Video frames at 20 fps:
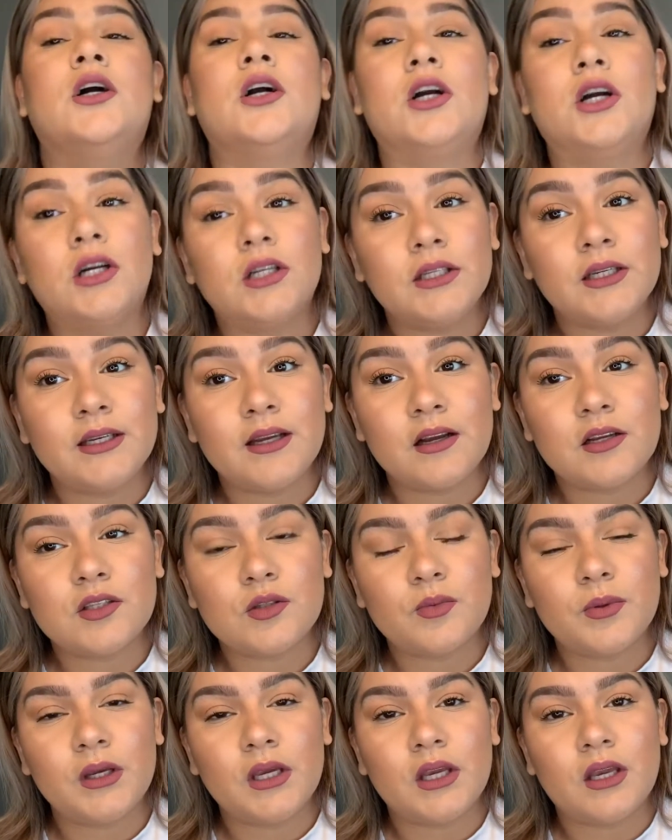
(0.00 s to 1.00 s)
early
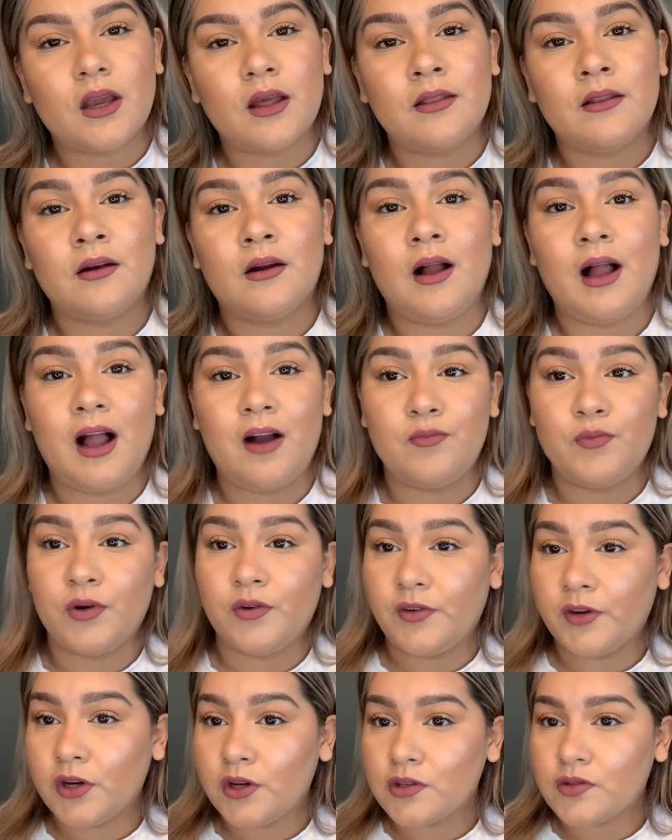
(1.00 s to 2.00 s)
next week, and then I'll have more
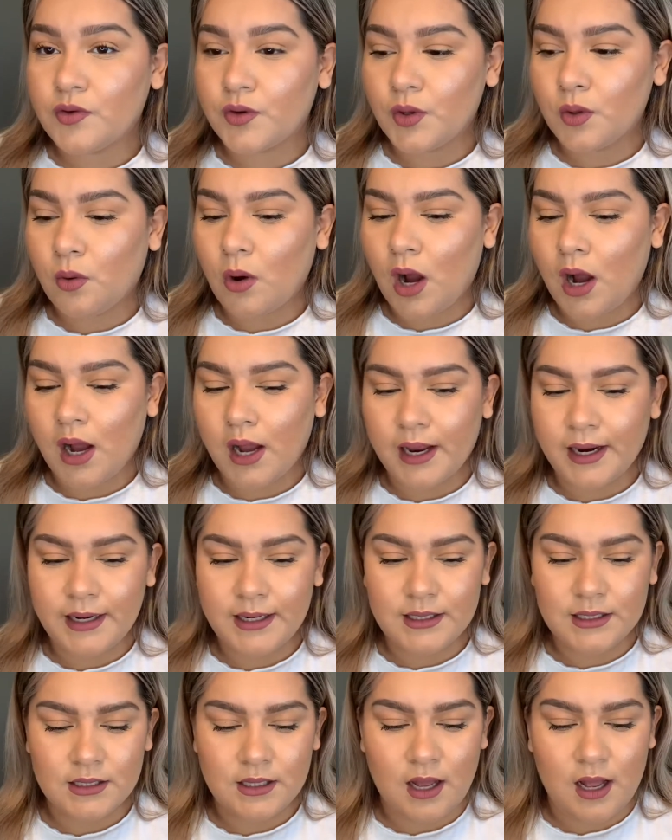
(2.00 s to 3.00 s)
videos for you
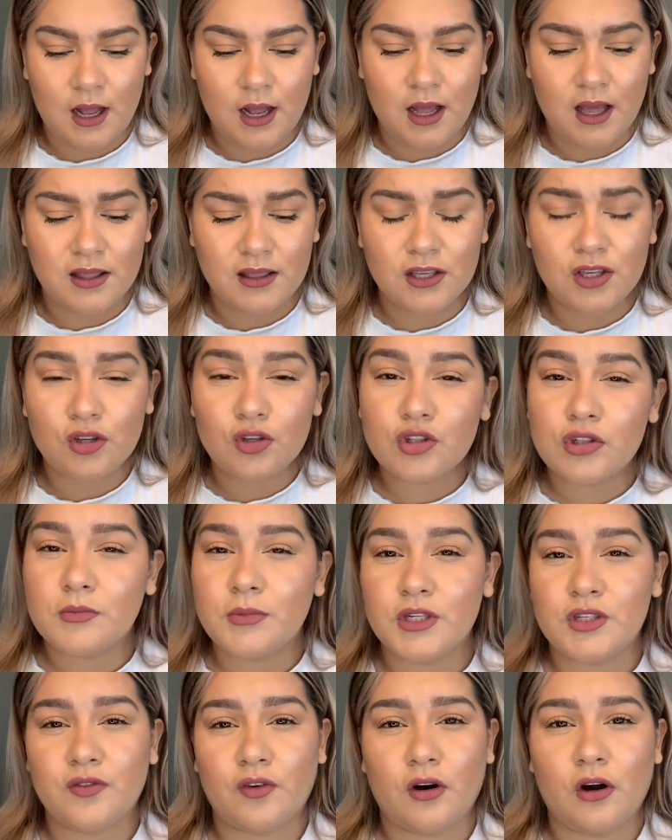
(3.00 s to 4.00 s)
guys. Thank you so
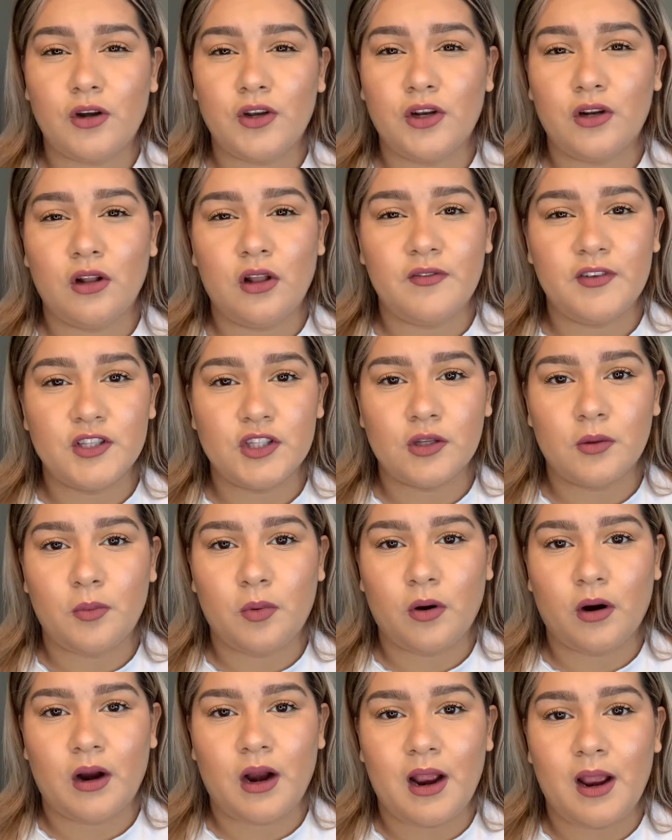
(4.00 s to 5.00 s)
much for all your love and
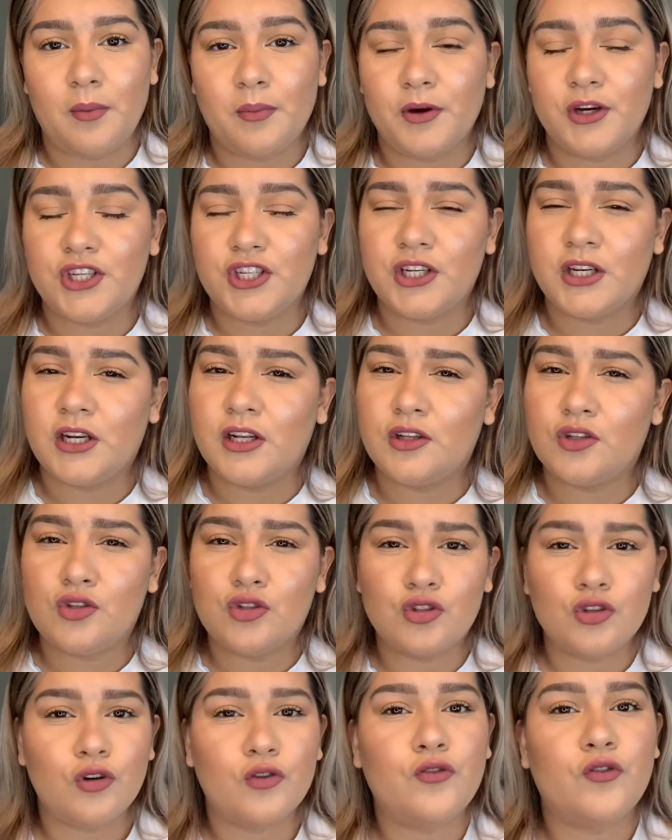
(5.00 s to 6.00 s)
support. I appreciate it
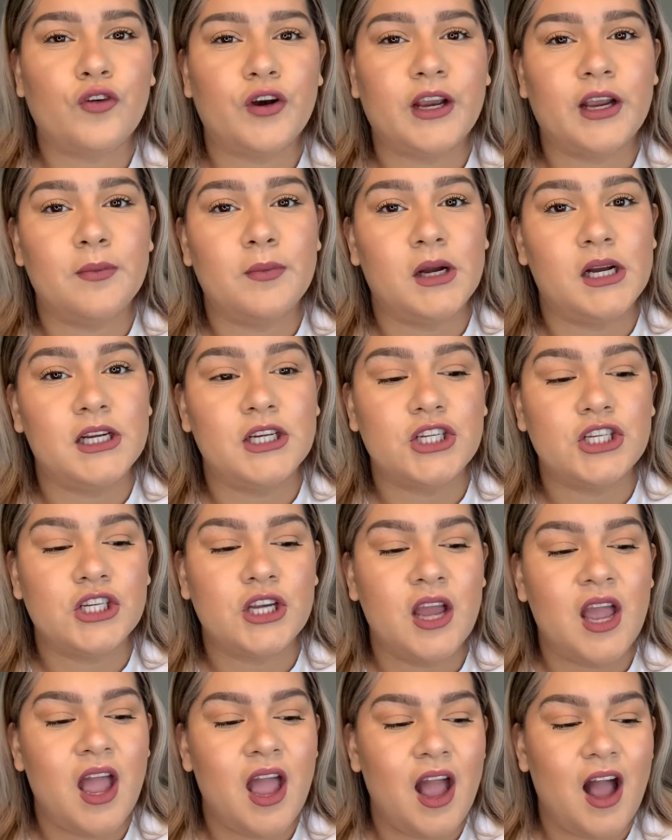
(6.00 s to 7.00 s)
so freaking much.
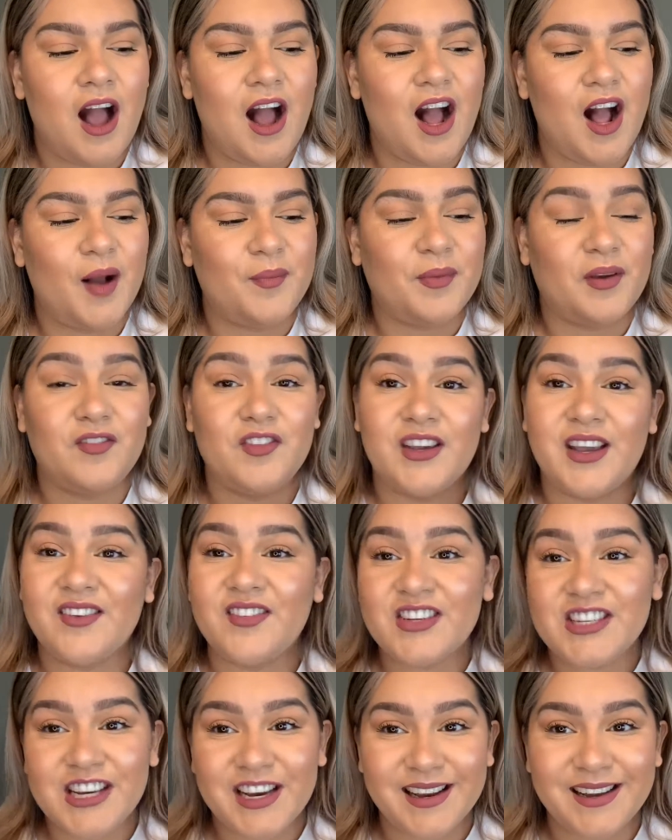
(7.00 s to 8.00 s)
If you
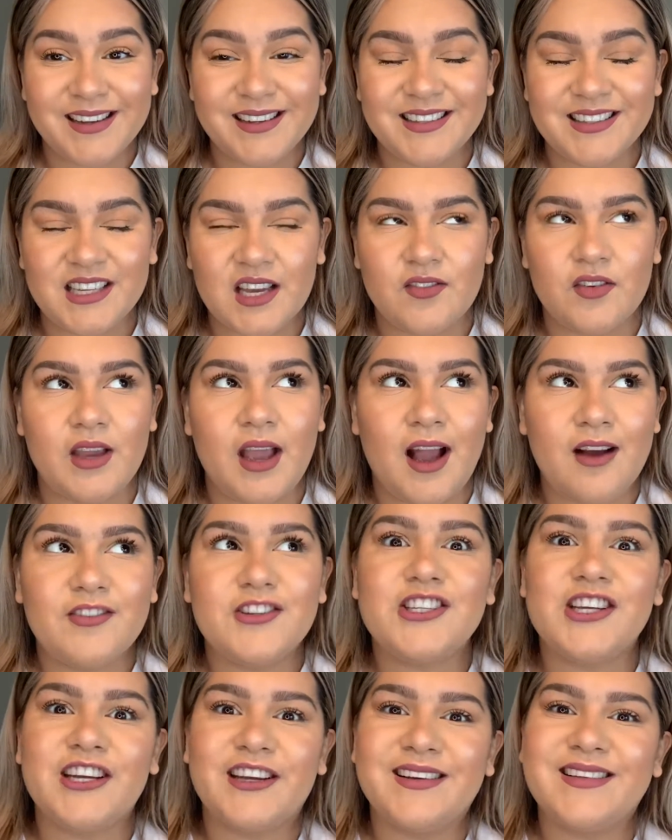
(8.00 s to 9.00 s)
have a
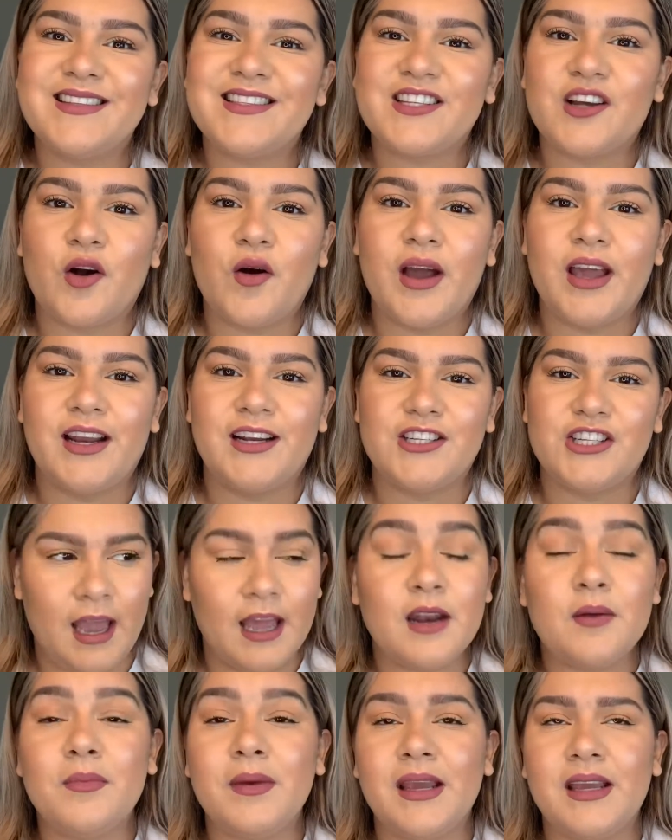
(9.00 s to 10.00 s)
chance, go ahead and check
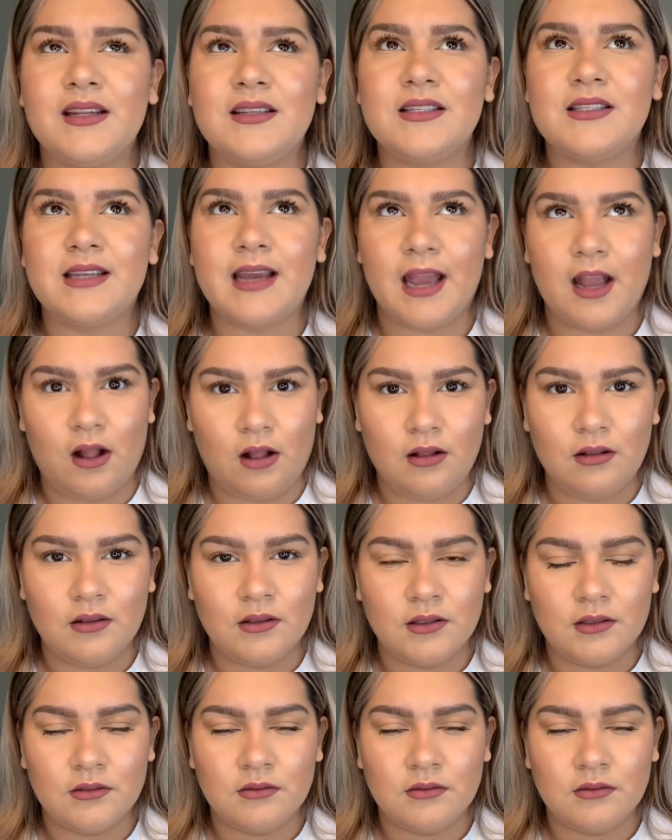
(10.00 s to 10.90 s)
Handmaid's Tale.